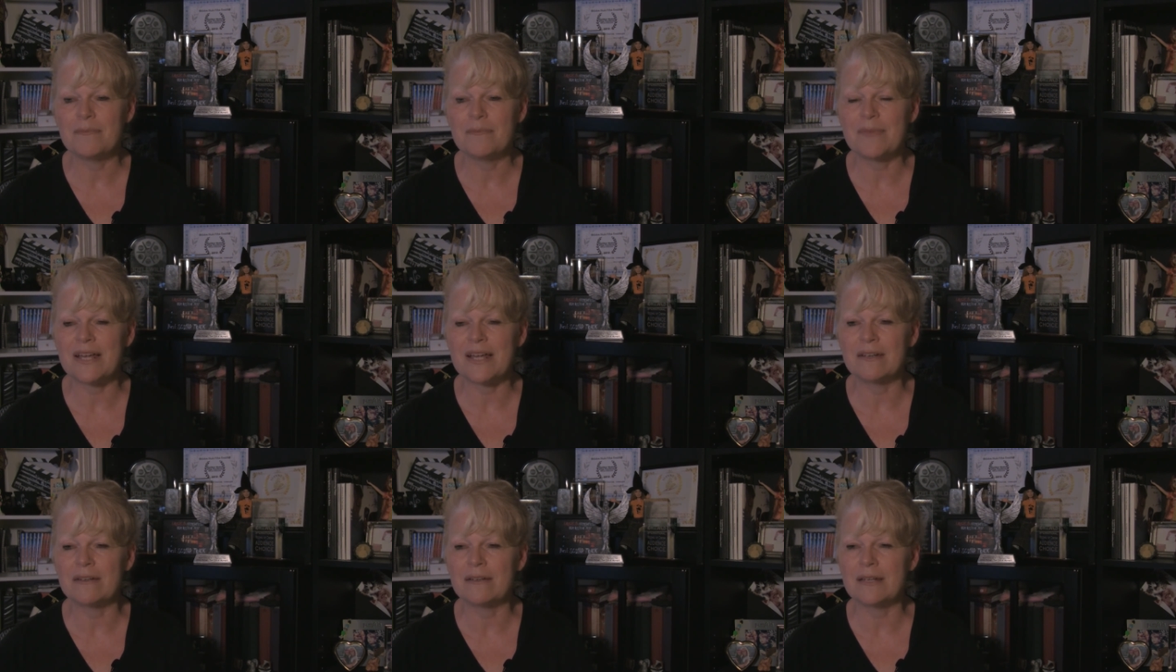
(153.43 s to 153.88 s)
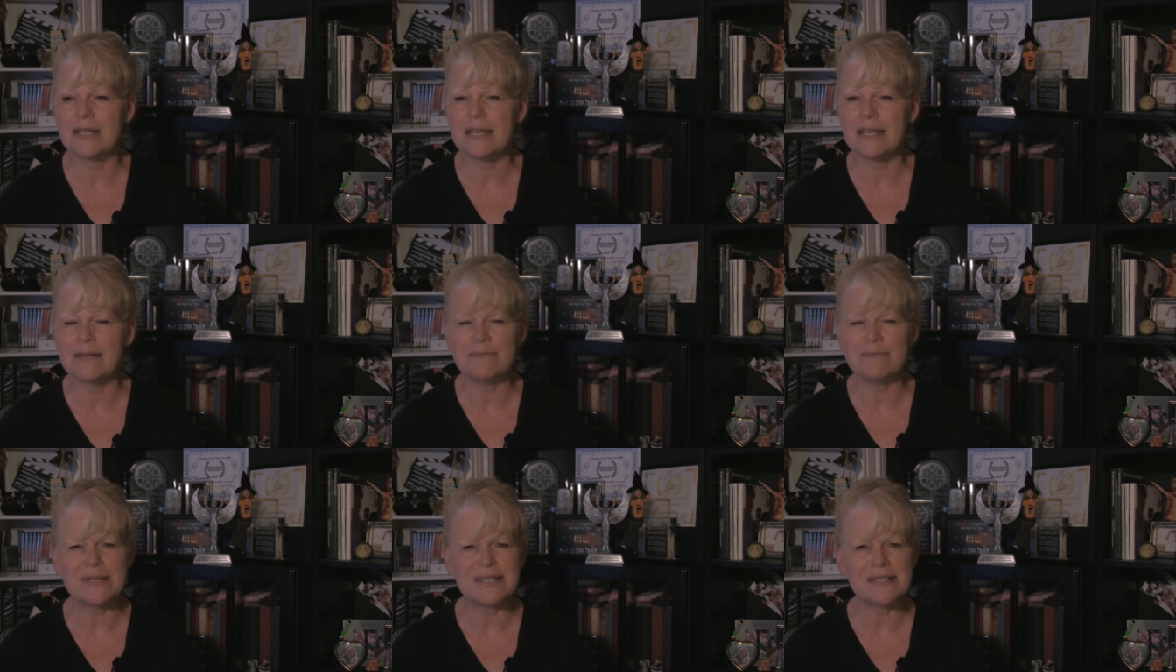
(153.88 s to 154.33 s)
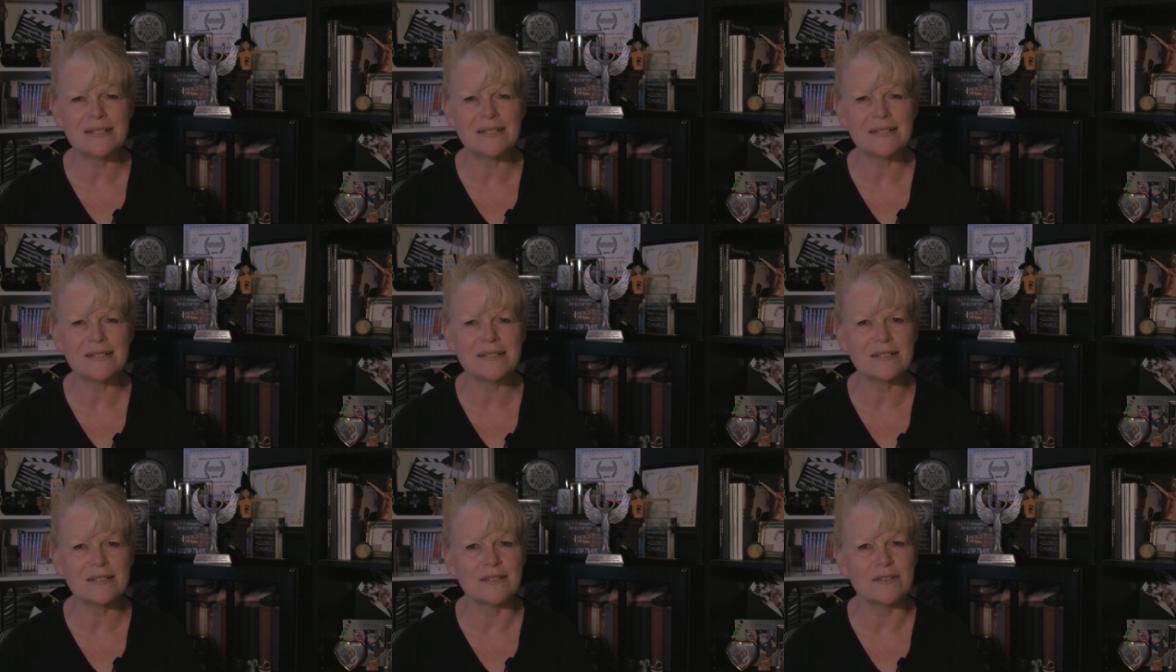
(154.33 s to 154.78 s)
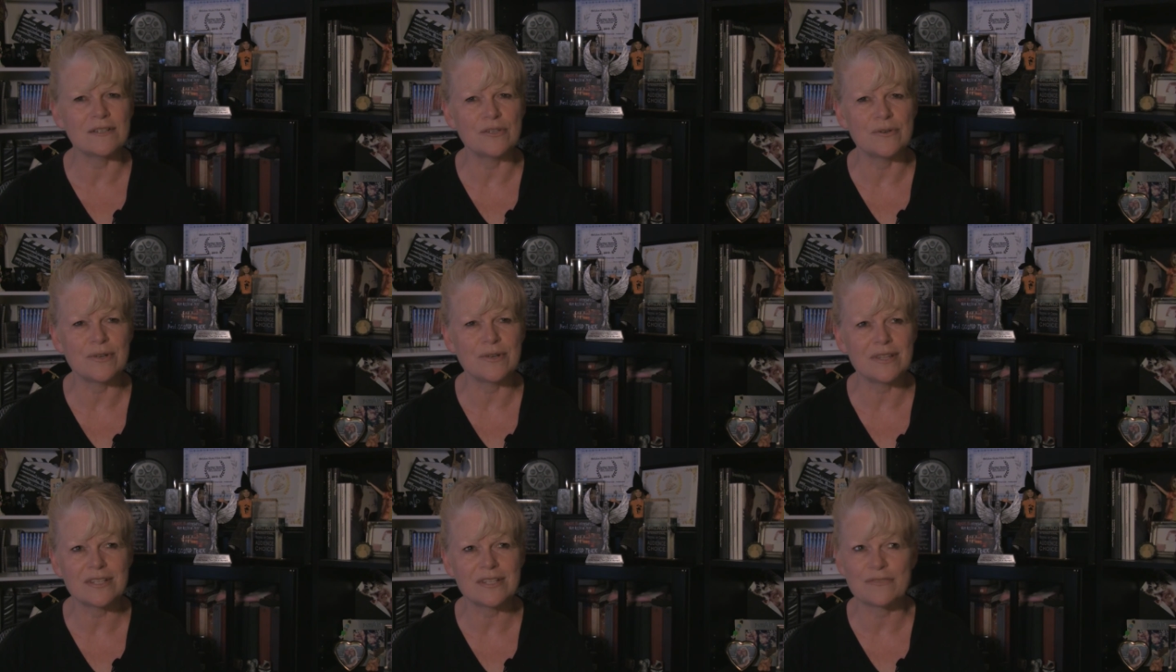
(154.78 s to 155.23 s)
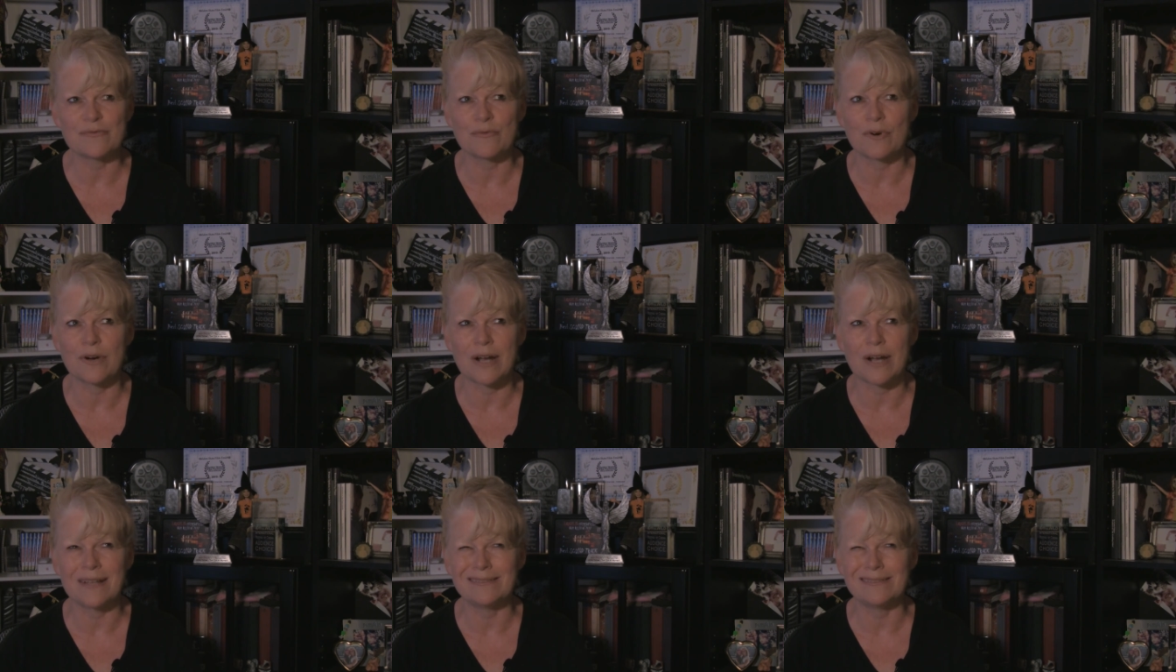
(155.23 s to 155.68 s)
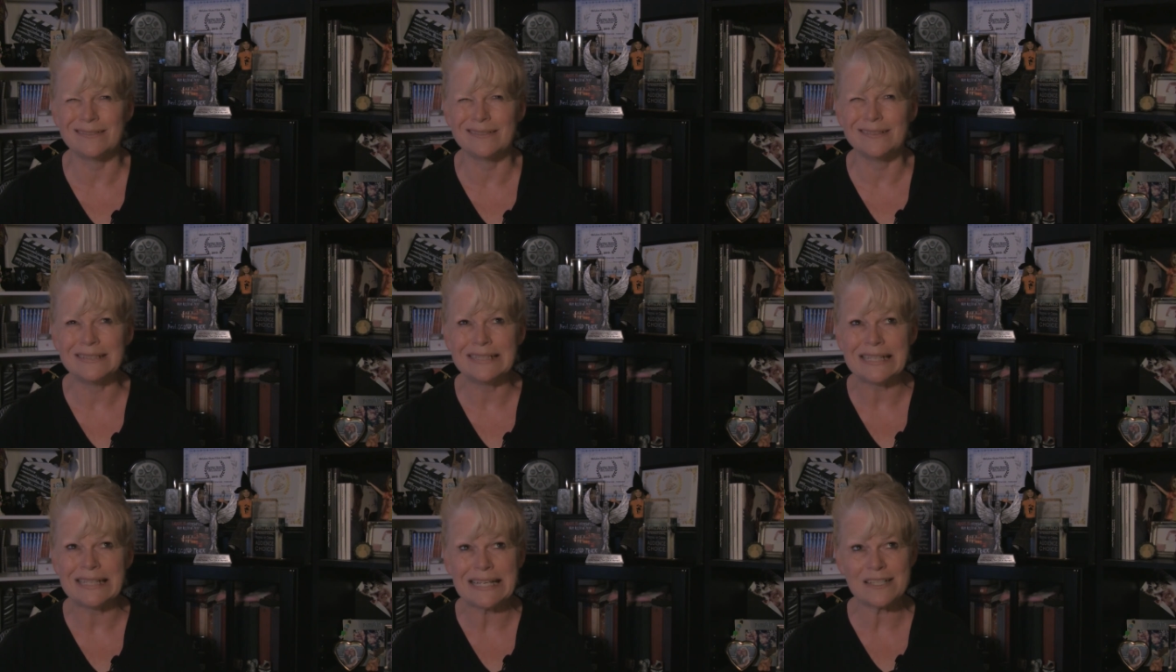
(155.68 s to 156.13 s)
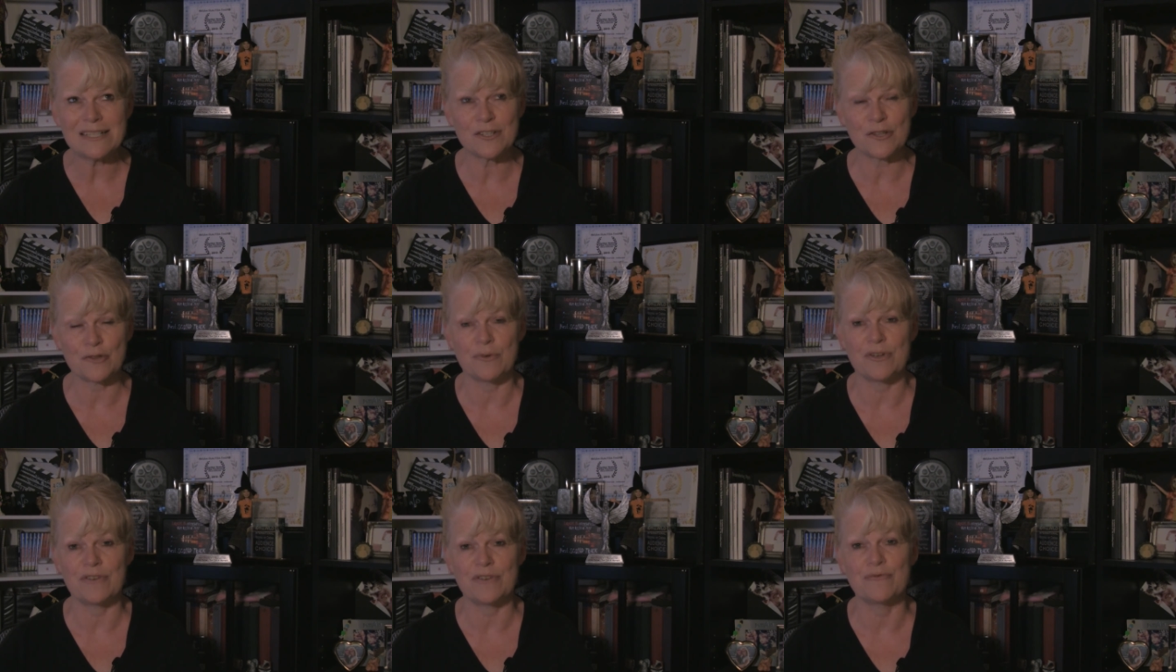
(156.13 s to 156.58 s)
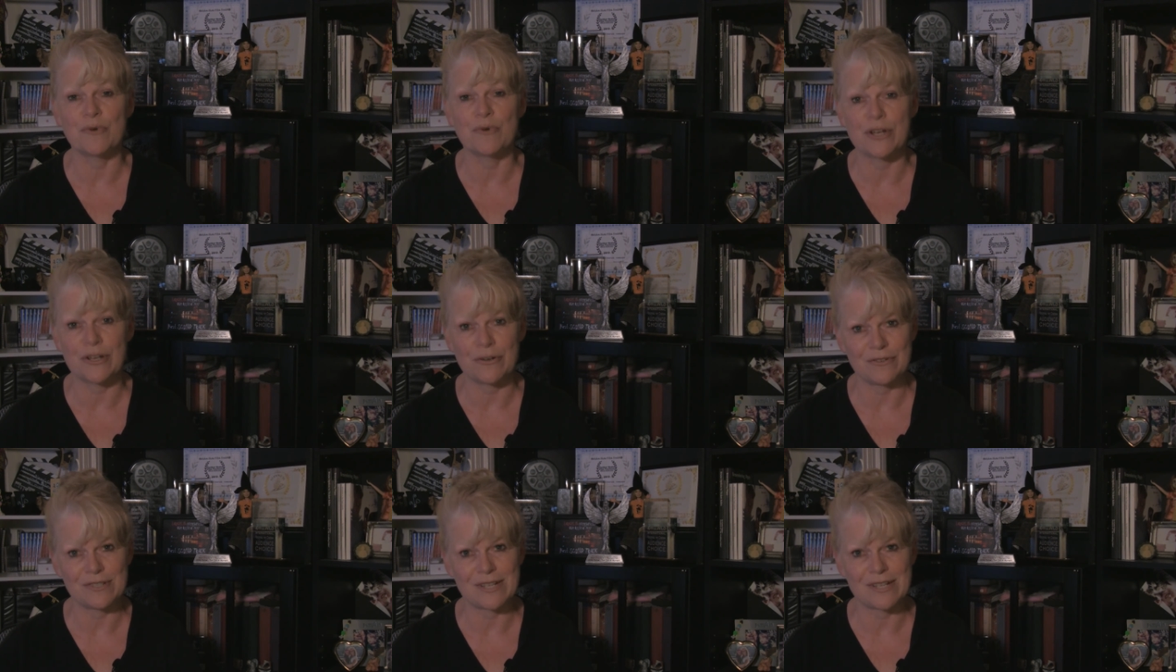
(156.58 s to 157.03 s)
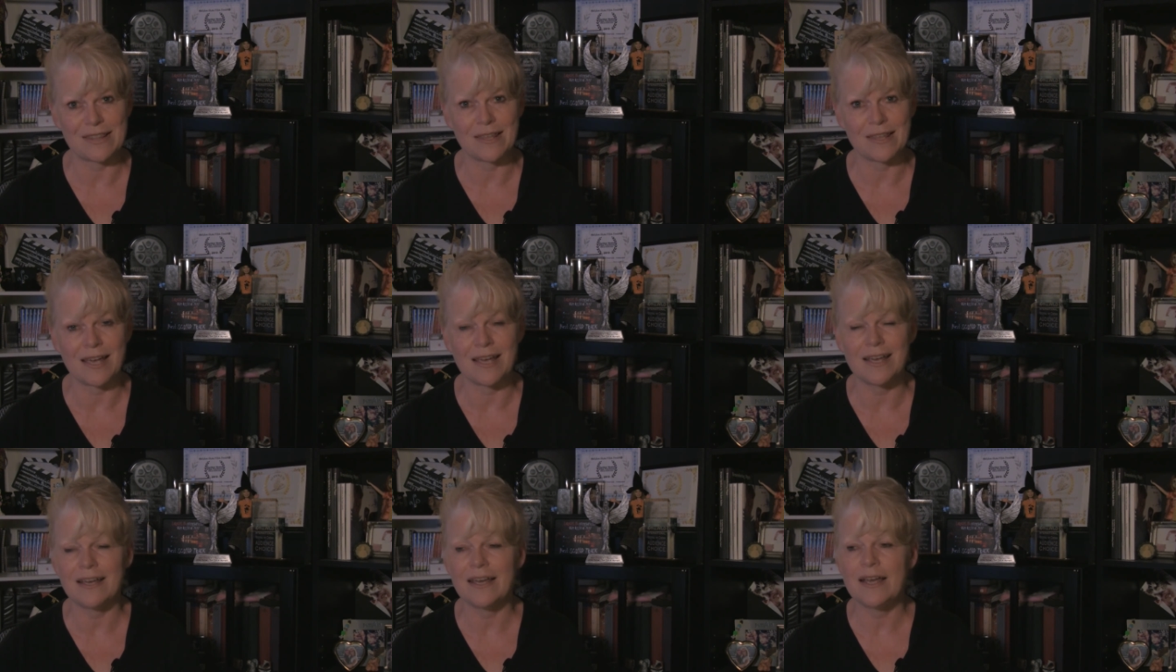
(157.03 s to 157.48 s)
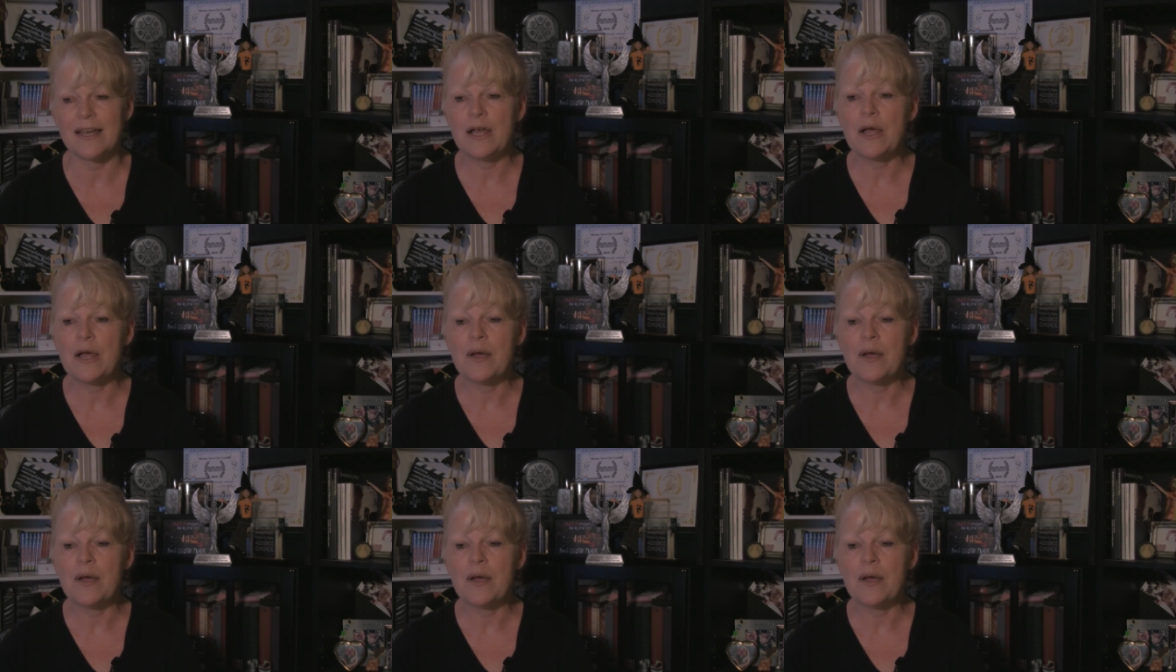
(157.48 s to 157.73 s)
been in business and doing this for at least three to four years, I think.